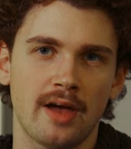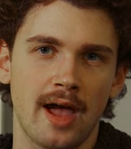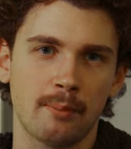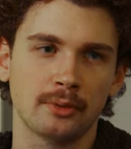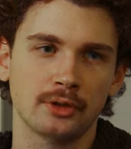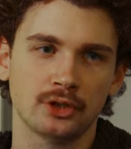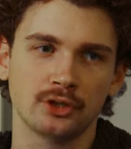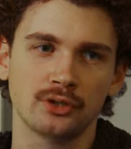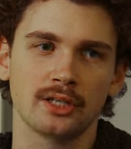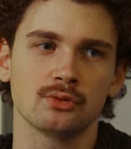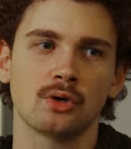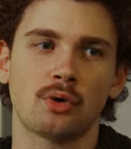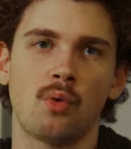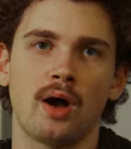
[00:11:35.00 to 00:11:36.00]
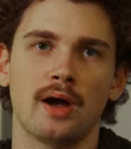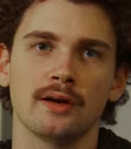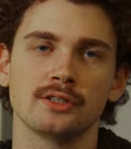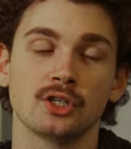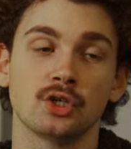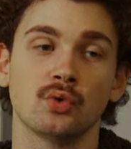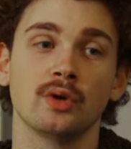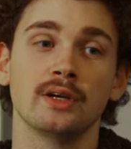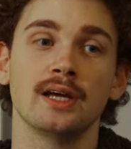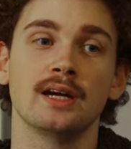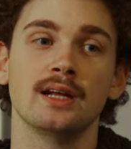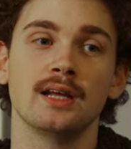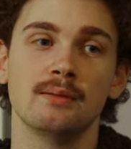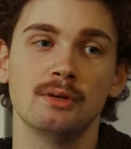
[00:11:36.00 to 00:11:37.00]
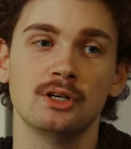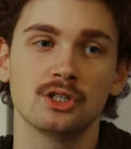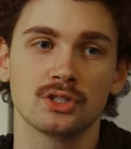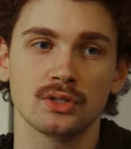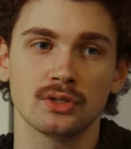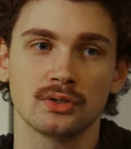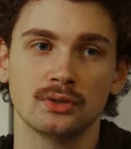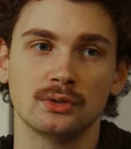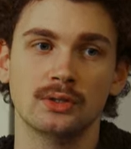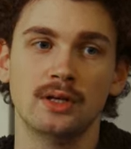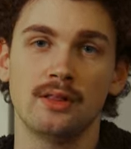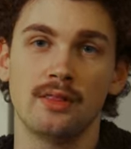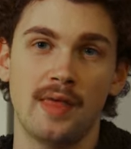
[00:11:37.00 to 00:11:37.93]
aperture that's required to create an image circle